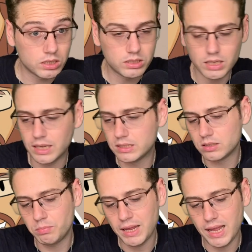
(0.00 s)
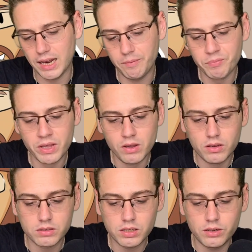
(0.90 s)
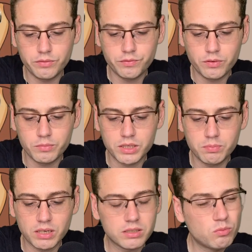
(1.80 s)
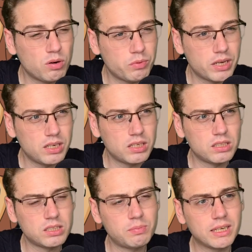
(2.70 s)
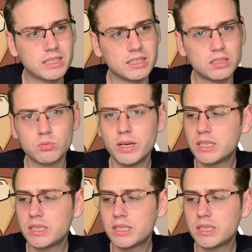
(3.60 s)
to cleanse the palate. So from the espresso, what are we expecting? Sweet